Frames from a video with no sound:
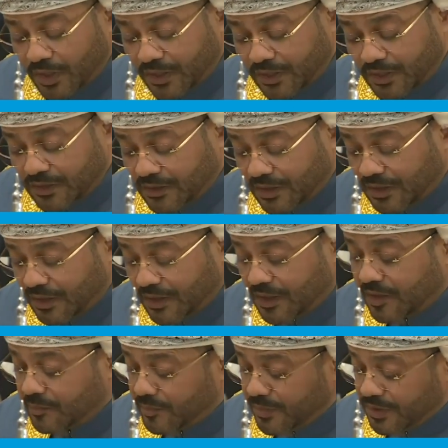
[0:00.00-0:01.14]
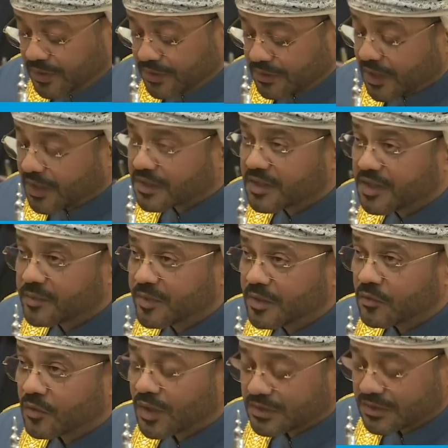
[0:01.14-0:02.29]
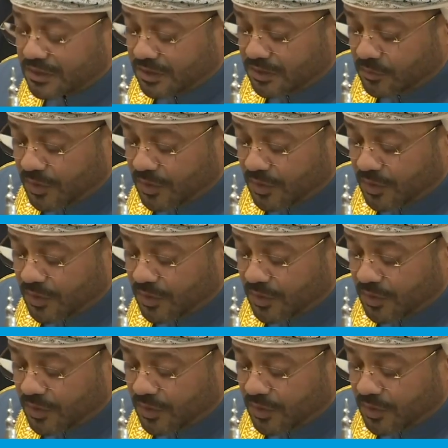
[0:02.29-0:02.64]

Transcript: We believe that there should be a peaceful